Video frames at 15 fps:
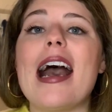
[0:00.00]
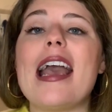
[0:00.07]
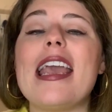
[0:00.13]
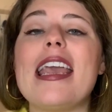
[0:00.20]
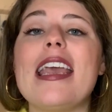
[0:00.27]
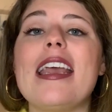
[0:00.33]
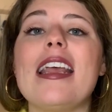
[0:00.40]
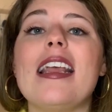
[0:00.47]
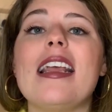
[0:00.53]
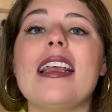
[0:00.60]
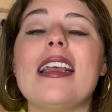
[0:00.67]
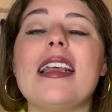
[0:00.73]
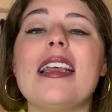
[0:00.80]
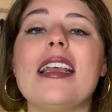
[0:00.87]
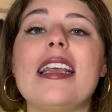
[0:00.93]
It
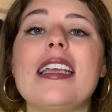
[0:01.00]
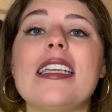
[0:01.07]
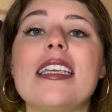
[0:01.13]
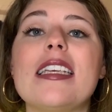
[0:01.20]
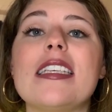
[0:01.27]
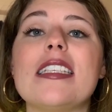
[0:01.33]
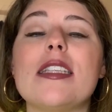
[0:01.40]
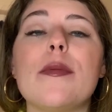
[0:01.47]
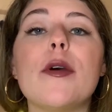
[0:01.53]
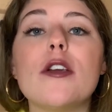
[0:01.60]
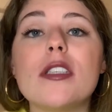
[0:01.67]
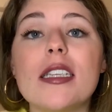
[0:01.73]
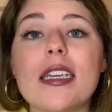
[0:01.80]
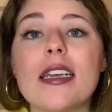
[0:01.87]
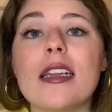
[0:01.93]
is the
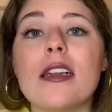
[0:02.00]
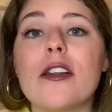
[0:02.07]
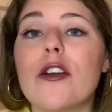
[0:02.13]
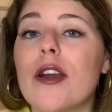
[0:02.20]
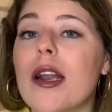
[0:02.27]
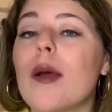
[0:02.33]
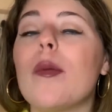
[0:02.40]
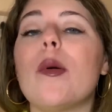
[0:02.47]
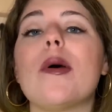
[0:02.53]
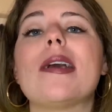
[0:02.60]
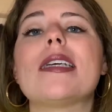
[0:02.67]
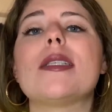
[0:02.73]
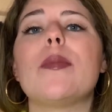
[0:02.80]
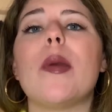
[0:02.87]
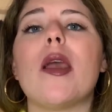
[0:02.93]
most incredible
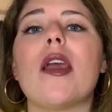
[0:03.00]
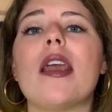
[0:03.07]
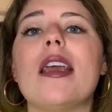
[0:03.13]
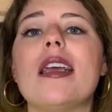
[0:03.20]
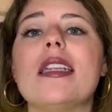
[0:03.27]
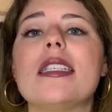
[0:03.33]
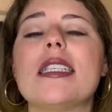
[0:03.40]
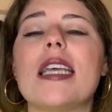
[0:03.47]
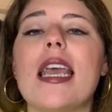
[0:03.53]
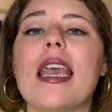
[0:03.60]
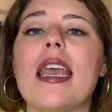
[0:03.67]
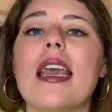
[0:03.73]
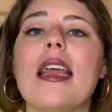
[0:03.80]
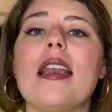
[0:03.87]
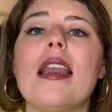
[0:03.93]
experience,
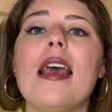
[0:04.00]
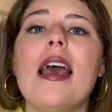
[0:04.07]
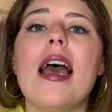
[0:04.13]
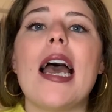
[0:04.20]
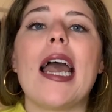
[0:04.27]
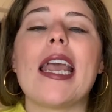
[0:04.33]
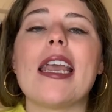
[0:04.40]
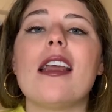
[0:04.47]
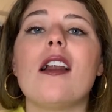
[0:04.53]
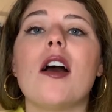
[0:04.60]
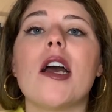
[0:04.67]
and I cannot